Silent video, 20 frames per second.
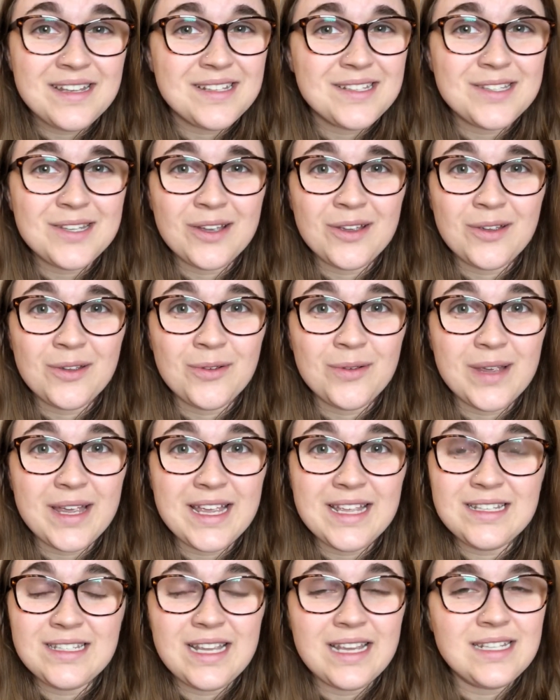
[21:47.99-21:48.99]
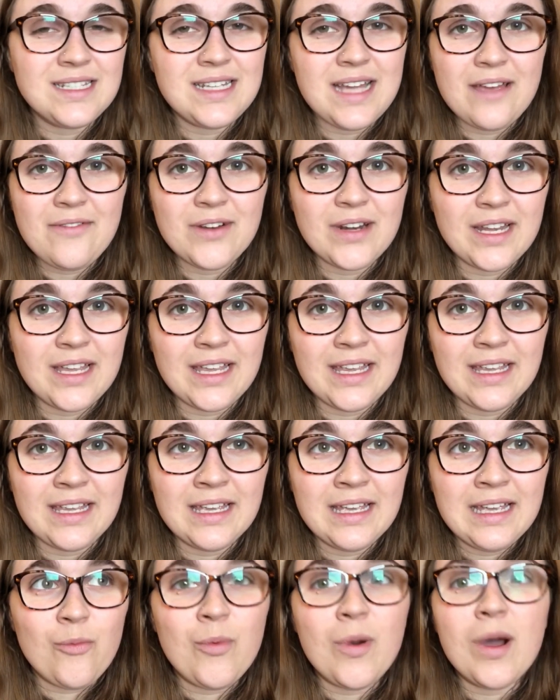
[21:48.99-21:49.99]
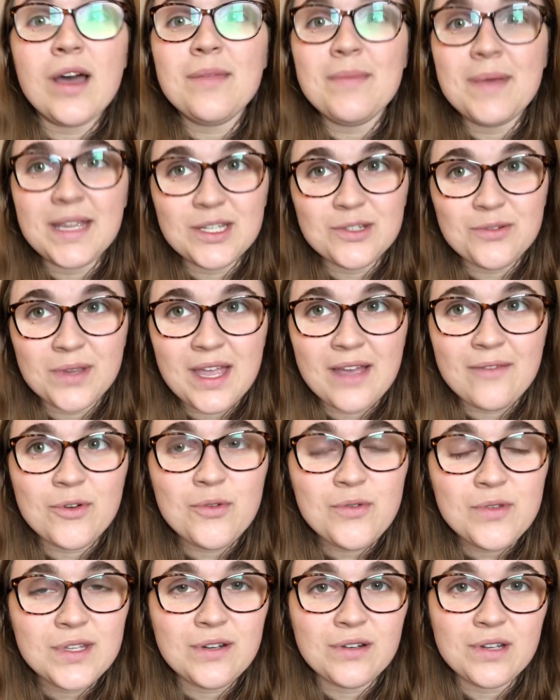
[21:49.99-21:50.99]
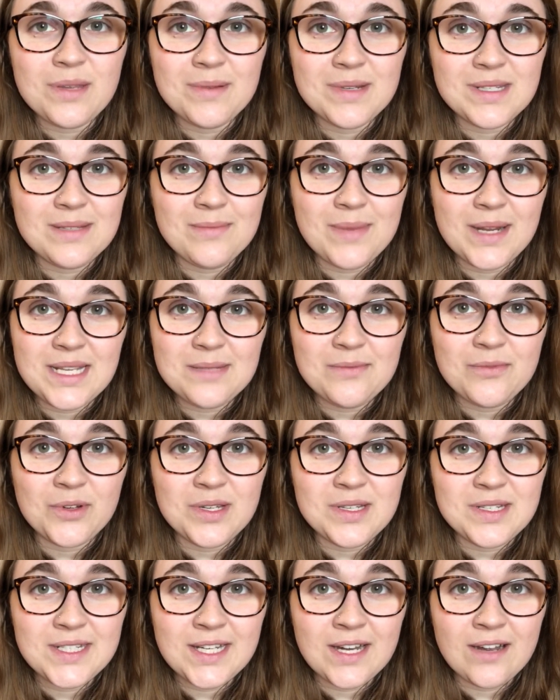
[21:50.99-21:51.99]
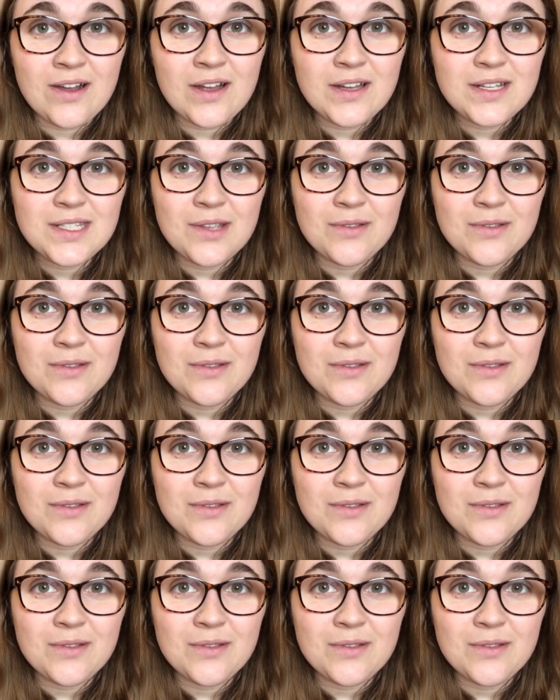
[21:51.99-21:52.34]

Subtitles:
so it's definitely worth making sure you have all the documents in place before you start.